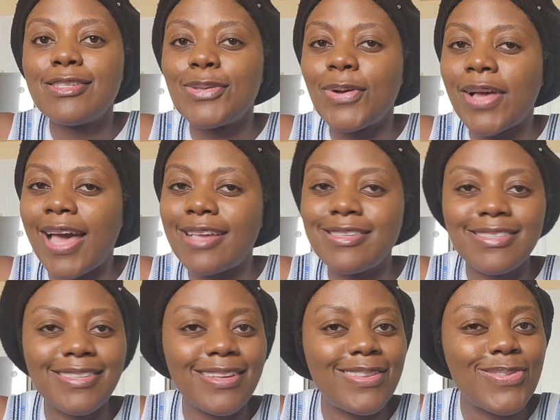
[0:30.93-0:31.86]
So
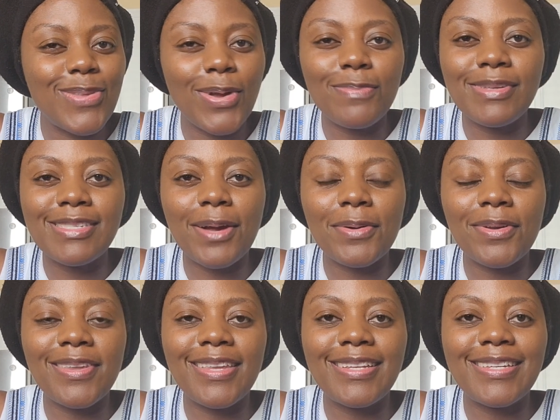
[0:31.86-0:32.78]
guys, don't miss out
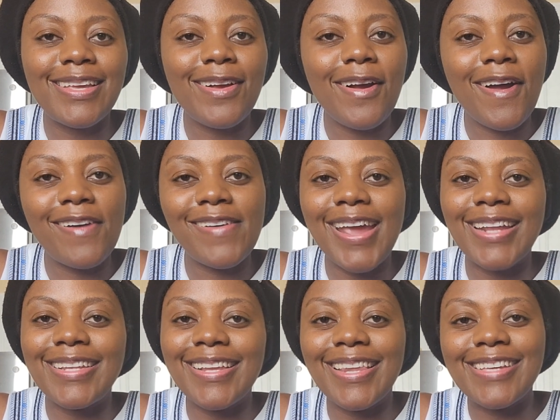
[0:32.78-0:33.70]
on it. All right,
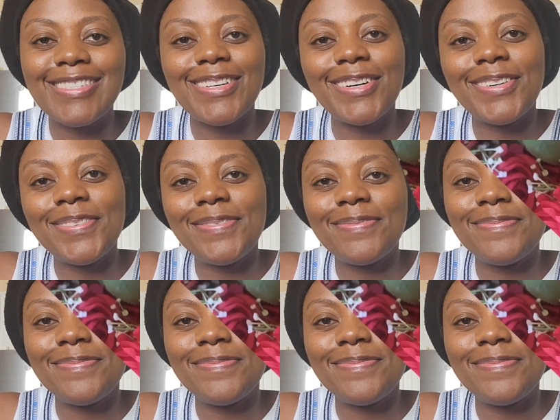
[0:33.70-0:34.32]
let's go.